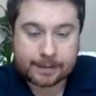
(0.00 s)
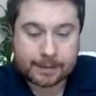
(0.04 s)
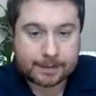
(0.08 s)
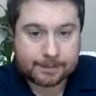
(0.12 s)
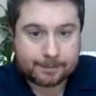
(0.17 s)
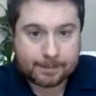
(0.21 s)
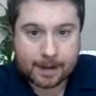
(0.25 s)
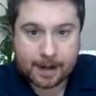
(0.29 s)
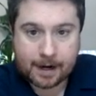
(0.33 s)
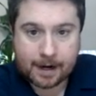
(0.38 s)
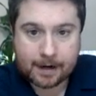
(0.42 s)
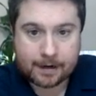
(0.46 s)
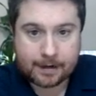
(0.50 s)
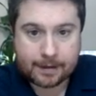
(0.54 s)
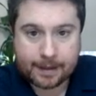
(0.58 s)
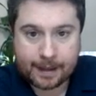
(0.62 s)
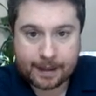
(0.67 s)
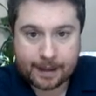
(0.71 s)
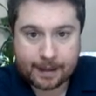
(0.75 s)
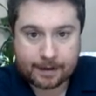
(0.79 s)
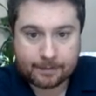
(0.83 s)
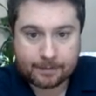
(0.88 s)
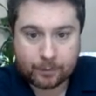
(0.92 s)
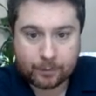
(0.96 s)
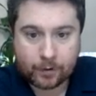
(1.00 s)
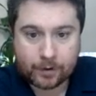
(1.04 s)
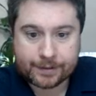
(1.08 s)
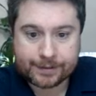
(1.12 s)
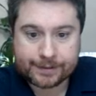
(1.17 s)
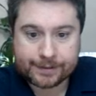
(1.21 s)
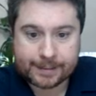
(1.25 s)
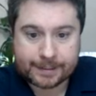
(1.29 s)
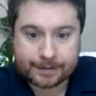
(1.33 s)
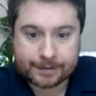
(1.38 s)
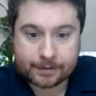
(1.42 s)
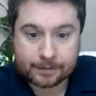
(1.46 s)
as part of their
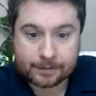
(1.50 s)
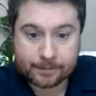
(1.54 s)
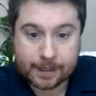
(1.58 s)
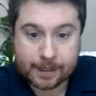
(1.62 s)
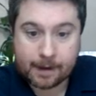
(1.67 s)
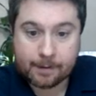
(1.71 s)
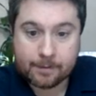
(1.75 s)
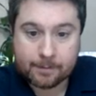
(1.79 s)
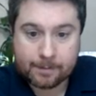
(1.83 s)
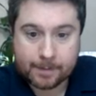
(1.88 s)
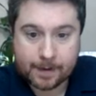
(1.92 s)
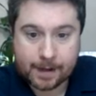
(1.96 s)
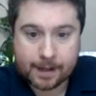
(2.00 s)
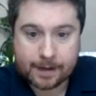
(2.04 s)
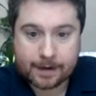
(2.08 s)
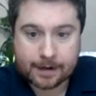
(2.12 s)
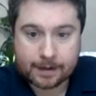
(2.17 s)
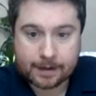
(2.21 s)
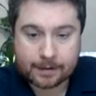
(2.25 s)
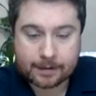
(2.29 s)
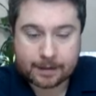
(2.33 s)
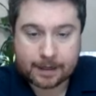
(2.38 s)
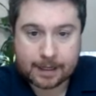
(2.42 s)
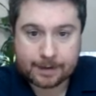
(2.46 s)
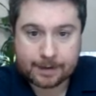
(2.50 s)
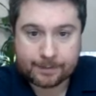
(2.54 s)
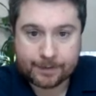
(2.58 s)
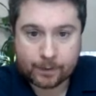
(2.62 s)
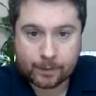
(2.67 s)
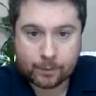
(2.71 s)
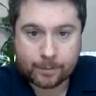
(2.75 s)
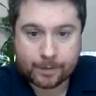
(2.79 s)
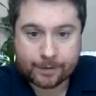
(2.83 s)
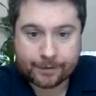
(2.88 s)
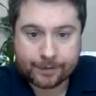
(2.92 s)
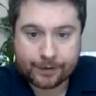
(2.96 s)
process to become a partner,
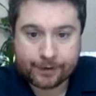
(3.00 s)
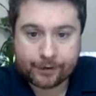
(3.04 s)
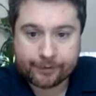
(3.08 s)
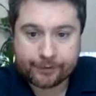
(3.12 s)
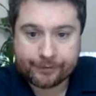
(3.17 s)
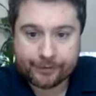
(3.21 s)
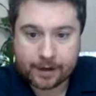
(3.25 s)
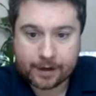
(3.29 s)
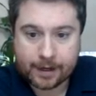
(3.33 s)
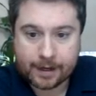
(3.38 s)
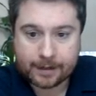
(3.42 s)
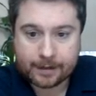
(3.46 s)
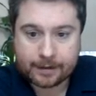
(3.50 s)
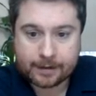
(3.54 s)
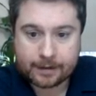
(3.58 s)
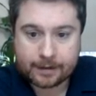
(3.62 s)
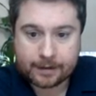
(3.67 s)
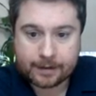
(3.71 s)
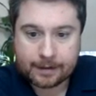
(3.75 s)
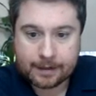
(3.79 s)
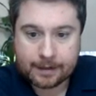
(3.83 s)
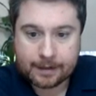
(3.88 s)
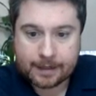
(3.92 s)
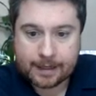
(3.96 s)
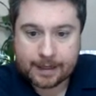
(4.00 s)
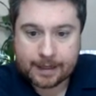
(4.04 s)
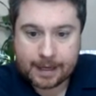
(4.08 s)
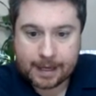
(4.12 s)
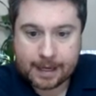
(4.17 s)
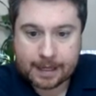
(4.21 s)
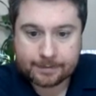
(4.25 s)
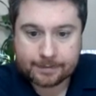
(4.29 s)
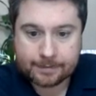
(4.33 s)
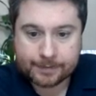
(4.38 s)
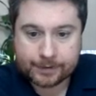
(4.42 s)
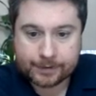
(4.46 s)
they'll be verified.
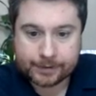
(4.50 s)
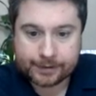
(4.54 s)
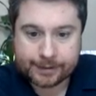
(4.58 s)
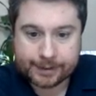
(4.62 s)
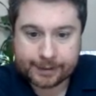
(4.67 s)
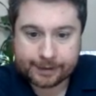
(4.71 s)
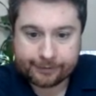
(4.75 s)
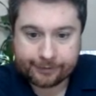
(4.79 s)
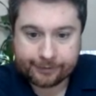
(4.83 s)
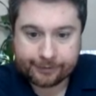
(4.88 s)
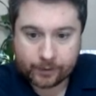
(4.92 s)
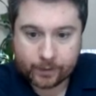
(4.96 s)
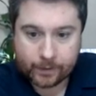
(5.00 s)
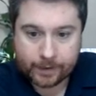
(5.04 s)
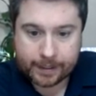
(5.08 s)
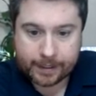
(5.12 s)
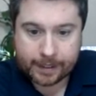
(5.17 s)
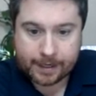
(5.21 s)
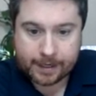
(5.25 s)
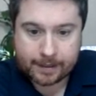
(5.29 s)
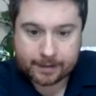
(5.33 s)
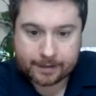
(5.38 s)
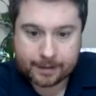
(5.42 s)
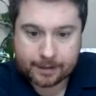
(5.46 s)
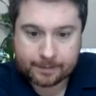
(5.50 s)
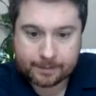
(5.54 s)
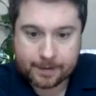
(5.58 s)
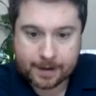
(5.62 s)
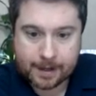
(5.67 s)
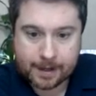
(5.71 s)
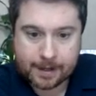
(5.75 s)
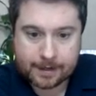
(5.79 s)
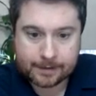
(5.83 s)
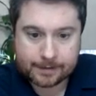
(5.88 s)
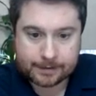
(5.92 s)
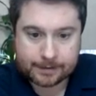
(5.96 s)
So you see a few here that are
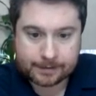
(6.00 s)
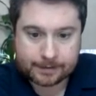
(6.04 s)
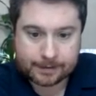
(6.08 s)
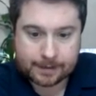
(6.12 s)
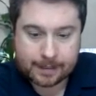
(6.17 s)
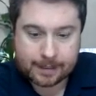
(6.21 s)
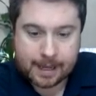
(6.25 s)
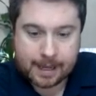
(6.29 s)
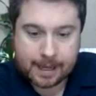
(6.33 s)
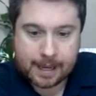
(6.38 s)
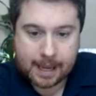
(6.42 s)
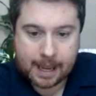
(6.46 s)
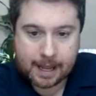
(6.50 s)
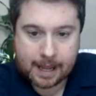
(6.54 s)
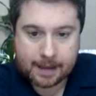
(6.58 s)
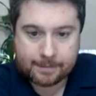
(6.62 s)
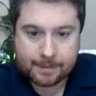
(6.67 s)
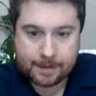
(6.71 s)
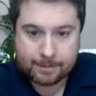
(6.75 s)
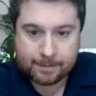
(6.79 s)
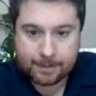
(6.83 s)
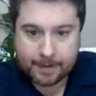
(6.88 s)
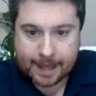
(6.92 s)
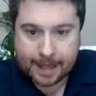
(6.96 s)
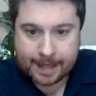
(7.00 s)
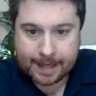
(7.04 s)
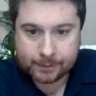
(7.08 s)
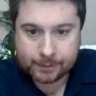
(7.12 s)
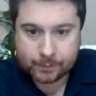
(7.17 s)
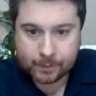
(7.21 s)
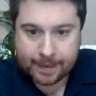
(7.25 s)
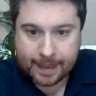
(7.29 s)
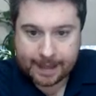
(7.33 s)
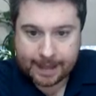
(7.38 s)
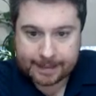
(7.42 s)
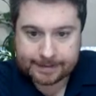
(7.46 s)
partners. but that's
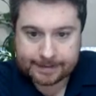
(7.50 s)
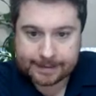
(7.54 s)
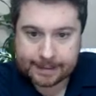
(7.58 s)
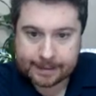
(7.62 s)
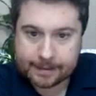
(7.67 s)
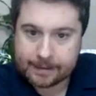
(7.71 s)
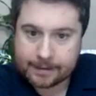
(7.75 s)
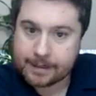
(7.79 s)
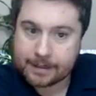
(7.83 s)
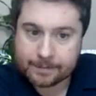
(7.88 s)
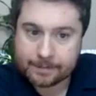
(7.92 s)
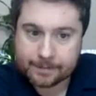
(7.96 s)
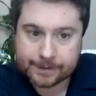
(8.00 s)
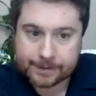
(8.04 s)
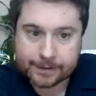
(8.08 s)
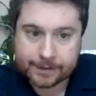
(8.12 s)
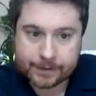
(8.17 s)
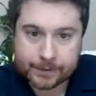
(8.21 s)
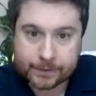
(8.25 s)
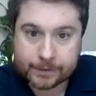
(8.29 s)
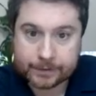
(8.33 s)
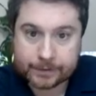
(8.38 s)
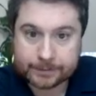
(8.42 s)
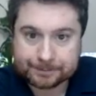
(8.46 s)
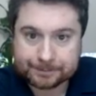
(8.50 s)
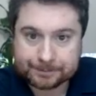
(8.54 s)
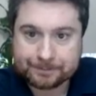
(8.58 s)
where that tick comes into it.